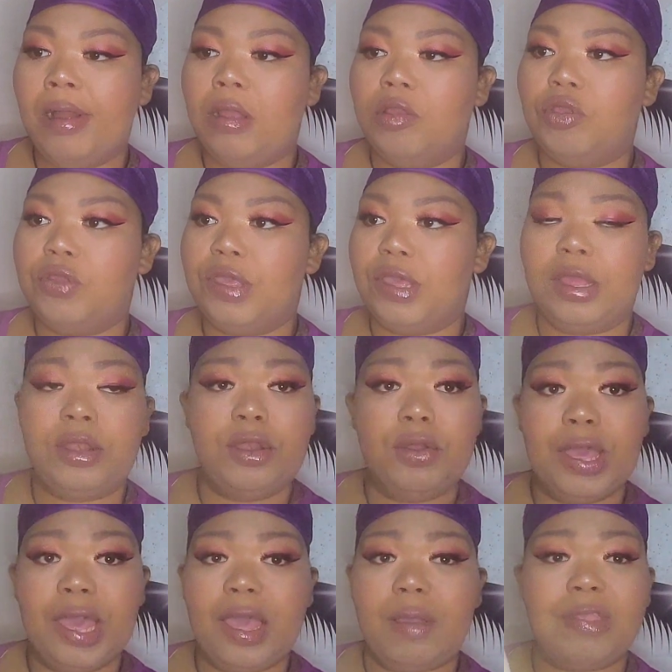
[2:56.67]
So yeah, no
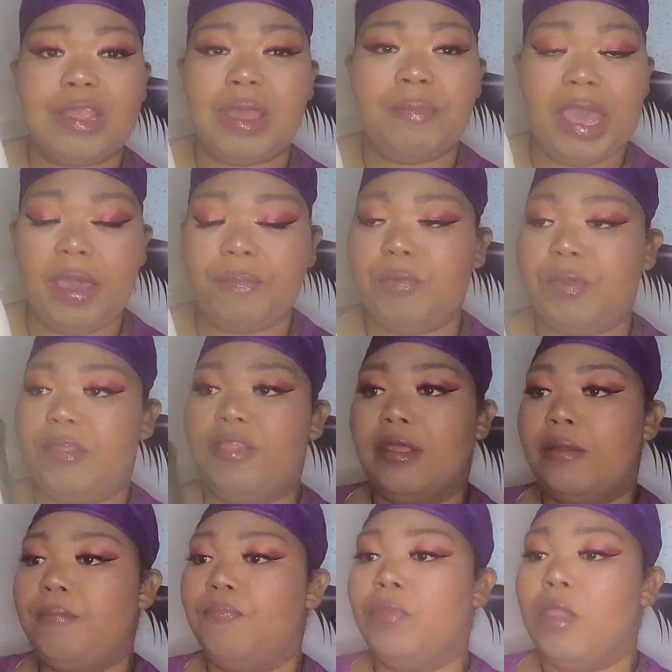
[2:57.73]
gaps. I'm happy with
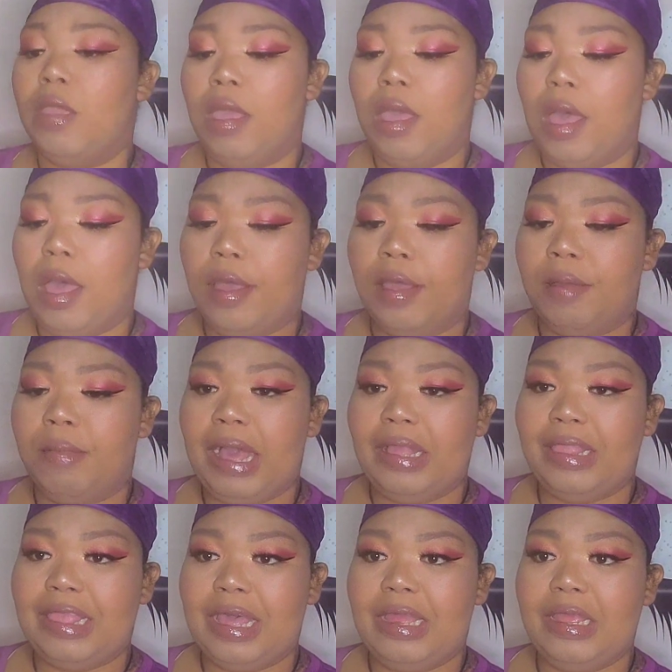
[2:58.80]
it. I
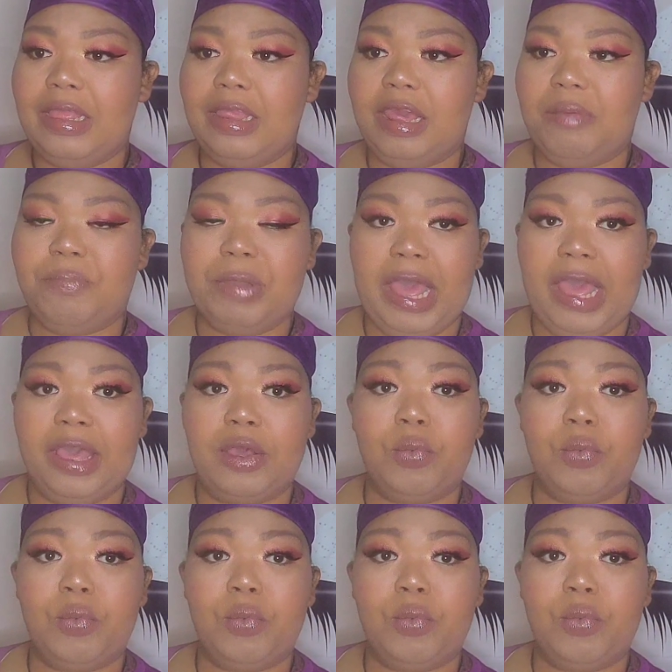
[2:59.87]
dyed it jet black.